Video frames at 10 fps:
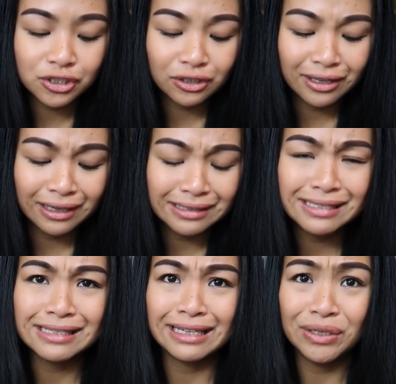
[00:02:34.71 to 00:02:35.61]
They're like
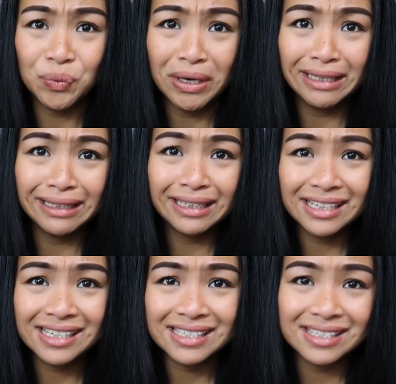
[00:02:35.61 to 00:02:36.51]
skin whitening
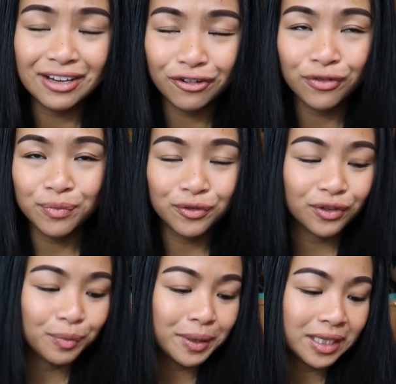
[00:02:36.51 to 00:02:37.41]
because they're from the
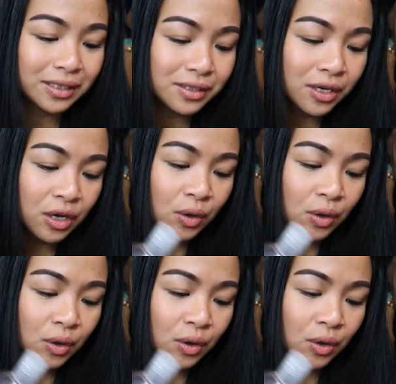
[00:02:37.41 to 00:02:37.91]
Philippines.